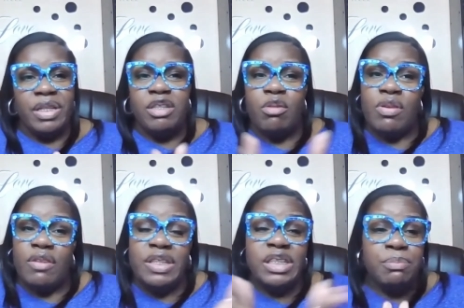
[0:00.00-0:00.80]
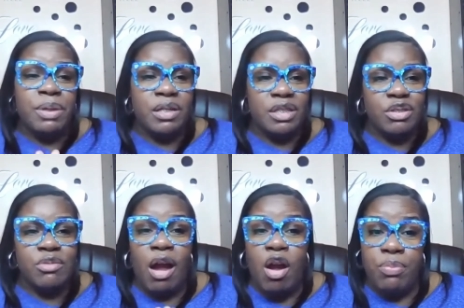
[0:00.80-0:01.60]
So if this has been good to
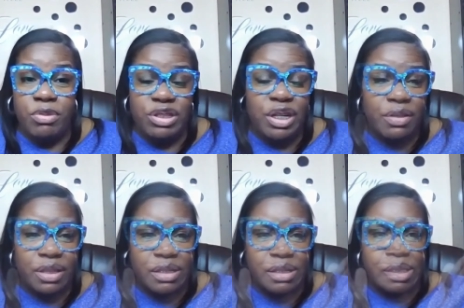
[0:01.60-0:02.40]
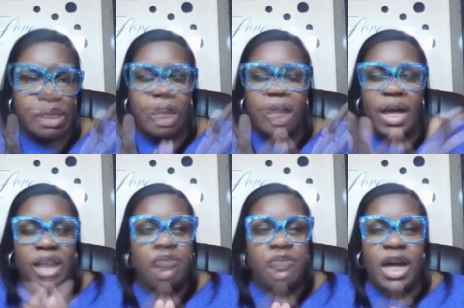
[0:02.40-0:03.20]
you, I hope you share this. I
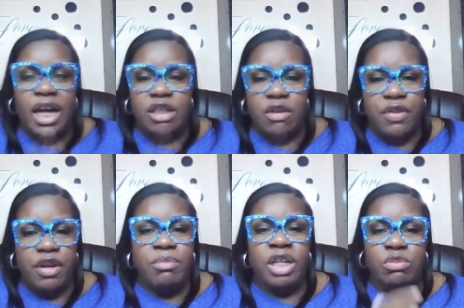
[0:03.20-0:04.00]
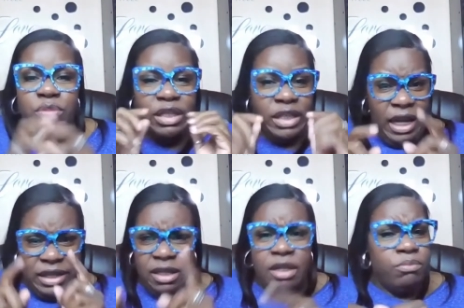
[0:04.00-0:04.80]
love you guys so very much. We,
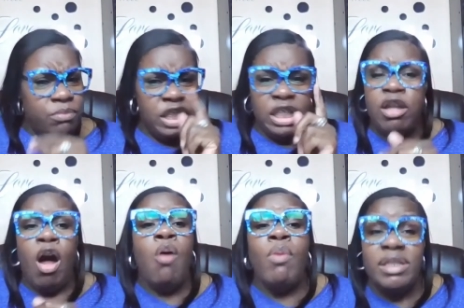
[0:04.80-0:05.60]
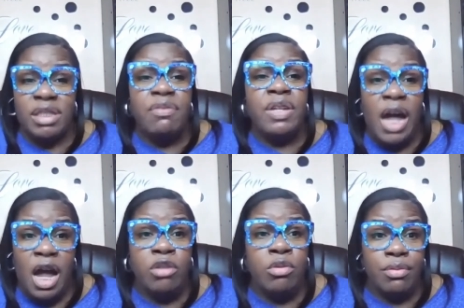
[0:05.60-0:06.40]
yes, she is always giving
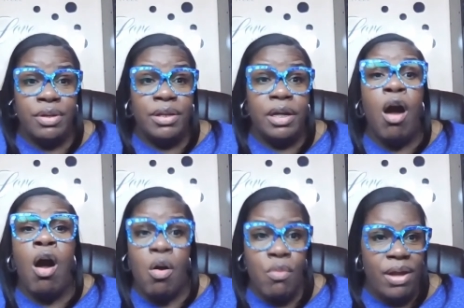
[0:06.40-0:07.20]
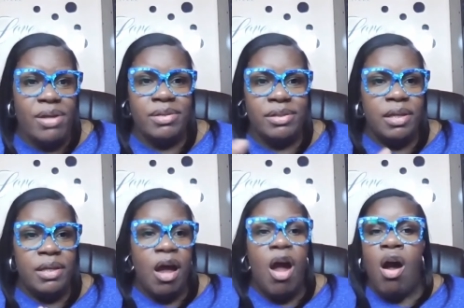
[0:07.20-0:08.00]
God glory, always,
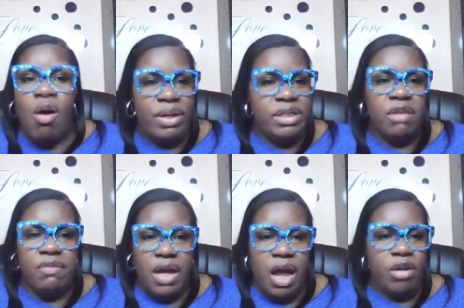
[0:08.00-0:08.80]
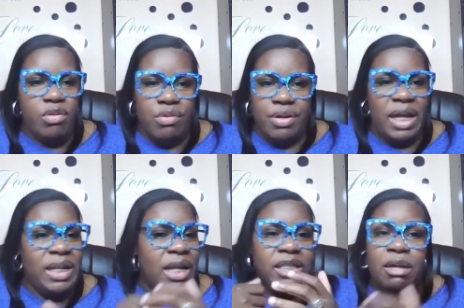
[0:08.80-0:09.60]
always giving God glory.
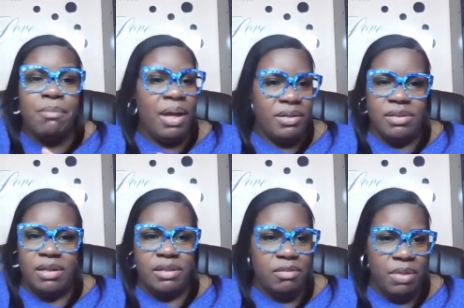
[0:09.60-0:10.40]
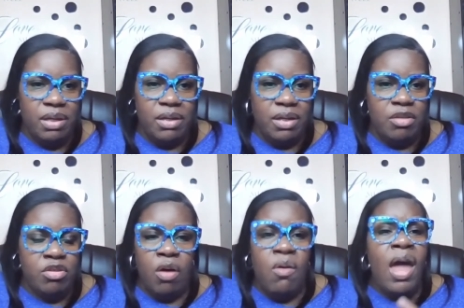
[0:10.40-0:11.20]
And that is amazing to me
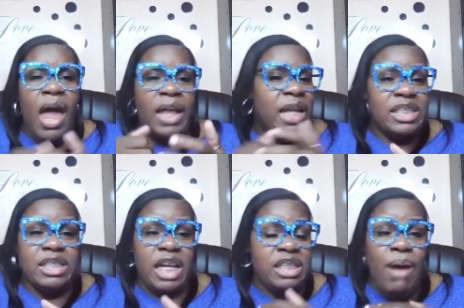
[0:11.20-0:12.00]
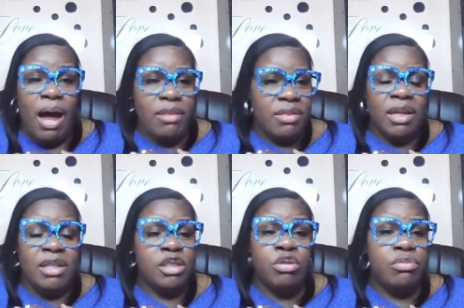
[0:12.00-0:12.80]
you know, and that's that's my
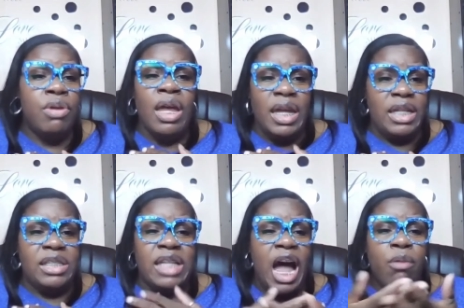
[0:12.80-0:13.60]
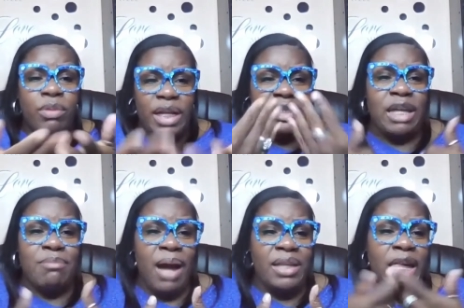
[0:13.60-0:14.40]
thing too, is God, when they say
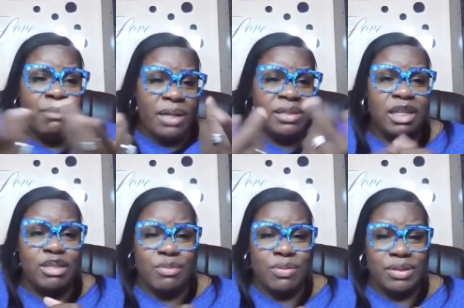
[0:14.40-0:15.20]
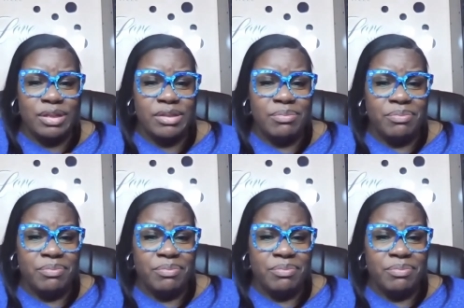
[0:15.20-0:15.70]
my name, I'll say yours.